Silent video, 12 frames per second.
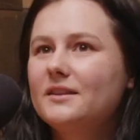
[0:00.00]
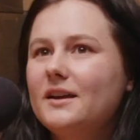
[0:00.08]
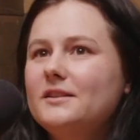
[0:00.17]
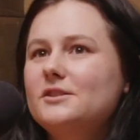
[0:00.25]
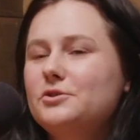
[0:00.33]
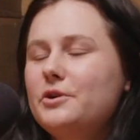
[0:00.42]

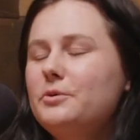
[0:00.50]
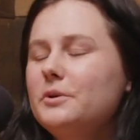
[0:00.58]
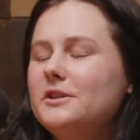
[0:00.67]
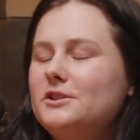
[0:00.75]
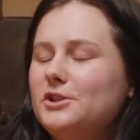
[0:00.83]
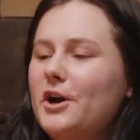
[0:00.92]
that story
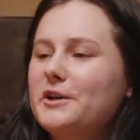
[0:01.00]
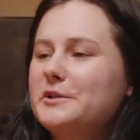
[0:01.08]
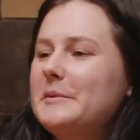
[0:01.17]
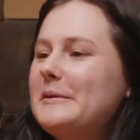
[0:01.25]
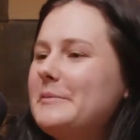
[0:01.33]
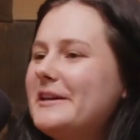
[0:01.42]
really shocked
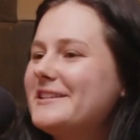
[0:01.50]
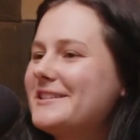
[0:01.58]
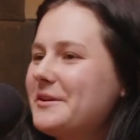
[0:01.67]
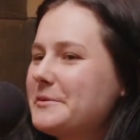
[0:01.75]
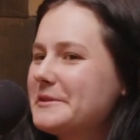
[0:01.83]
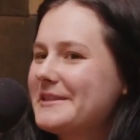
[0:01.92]
me because
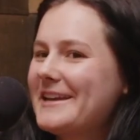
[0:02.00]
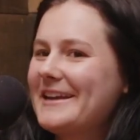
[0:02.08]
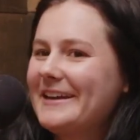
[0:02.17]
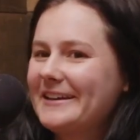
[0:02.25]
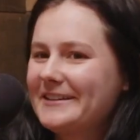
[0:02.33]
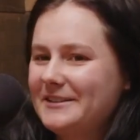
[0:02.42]
I was
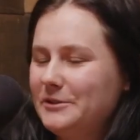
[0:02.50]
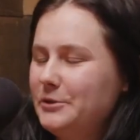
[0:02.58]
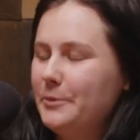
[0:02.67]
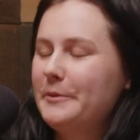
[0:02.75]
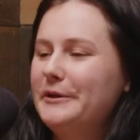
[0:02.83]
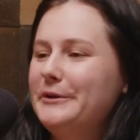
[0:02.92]
like, because you
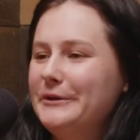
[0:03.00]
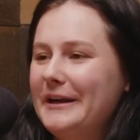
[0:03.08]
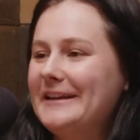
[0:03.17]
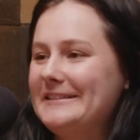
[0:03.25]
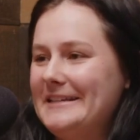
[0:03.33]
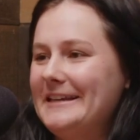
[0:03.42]
told me you're
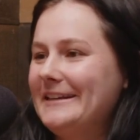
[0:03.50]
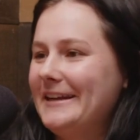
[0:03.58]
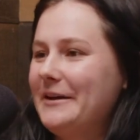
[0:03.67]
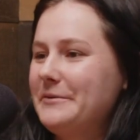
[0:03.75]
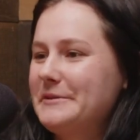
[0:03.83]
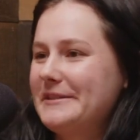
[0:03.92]
19, and
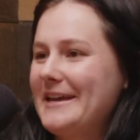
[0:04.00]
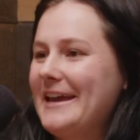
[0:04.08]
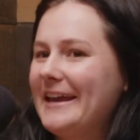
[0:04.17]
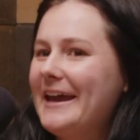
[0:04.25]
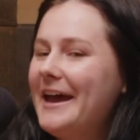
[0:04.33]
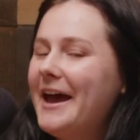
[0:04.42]
I was
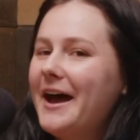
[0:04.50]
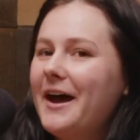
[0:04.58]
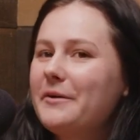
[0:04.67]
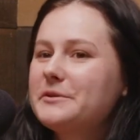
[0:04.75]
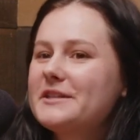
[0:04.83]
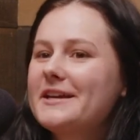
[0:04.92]
like,
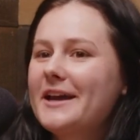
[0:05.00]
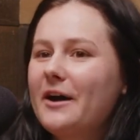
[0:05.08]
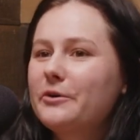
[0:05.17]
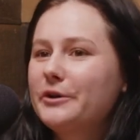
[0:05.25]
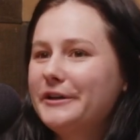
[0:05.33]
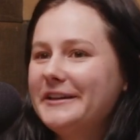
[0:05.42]
I was like, how
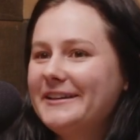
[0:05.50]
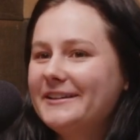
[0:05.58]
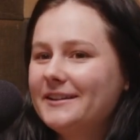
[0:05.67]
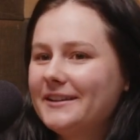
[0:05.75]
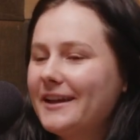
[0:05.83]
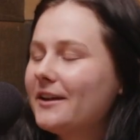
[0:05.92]
could
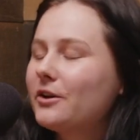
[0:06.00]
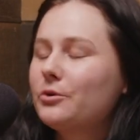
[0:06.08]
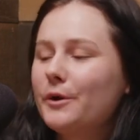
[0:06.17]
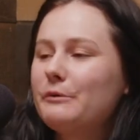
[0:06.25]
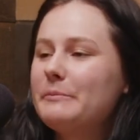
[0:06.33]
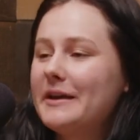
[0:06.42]
like a
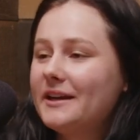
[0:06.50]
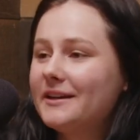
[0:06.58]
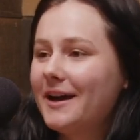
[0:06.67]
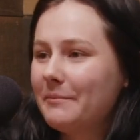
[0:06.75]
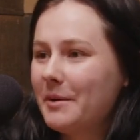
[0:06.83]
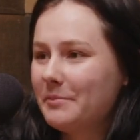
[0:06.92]
grown man
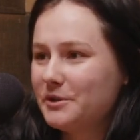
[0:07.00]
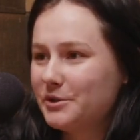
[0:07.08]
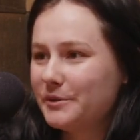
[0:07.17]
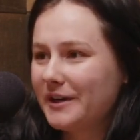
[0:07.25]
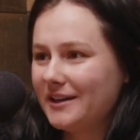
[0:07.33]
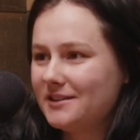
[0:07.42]
come up
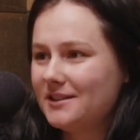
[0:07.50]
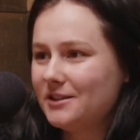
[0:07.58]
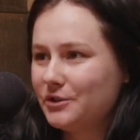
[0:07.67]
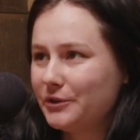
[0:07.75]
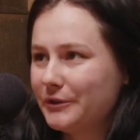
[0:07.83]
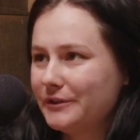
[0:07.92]
to a
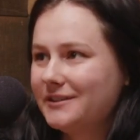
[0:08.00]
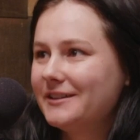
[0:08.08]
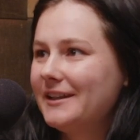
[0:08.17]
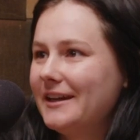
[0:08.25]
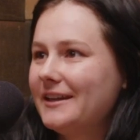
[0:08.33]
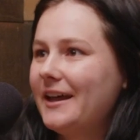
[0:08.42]
19-year-old
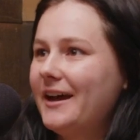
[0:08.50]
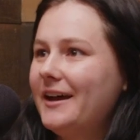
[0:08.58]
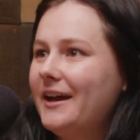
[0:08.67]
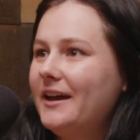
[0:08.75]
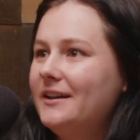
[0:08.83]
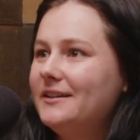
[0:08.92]
like that
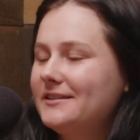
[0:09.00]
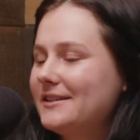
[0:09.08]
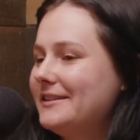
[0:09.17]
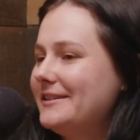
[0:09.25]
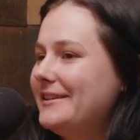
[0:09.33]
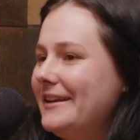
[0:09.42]
and this,
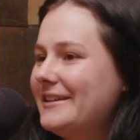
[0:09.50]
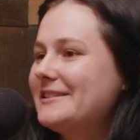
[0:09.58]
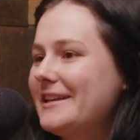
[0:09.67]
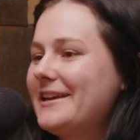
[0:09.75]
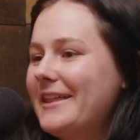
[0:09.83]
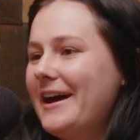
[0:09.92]
like
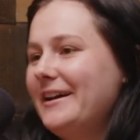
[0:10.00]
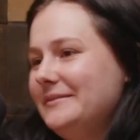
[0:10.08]
say that?